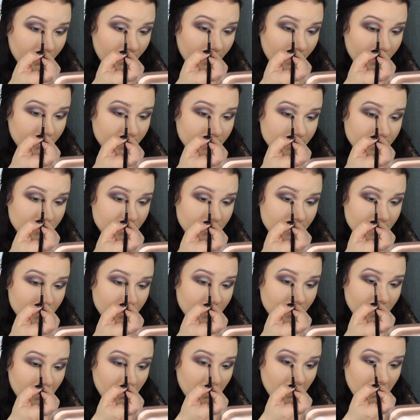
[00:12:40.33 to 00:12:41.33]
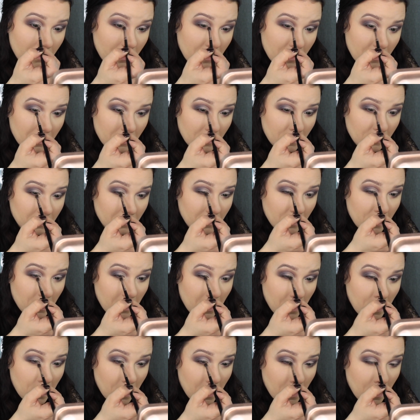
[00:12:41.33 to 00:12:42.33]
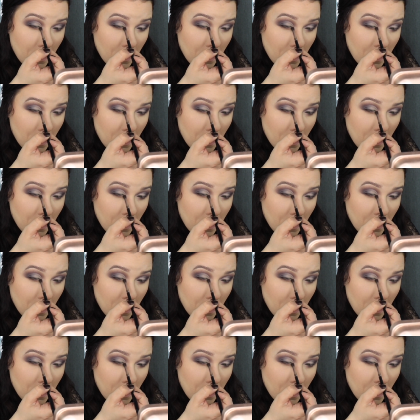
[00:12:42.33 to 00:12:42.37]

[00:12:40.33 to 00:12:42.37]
that is the right color.